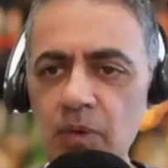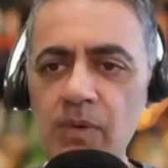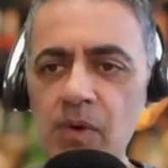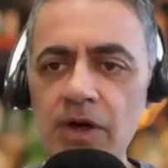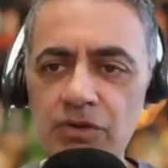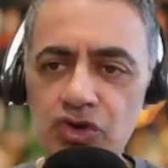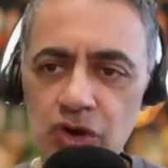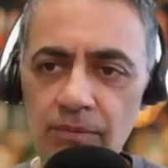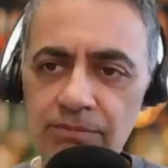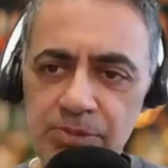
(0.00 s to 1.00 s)
we will lose
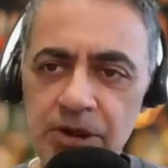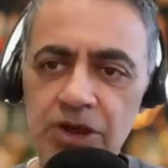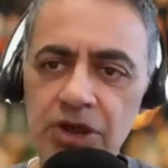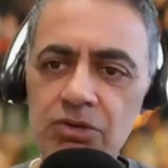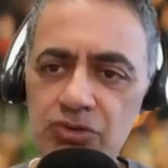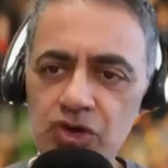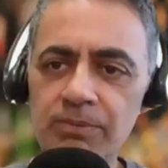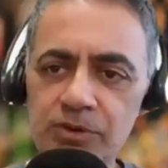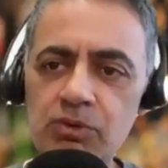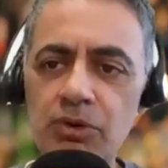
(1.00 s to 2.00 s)
jobs, but new
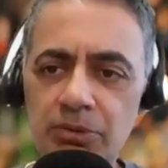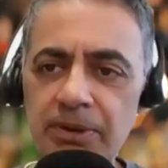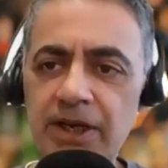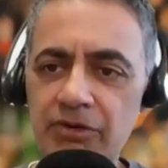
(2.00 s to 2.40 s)
jobs will be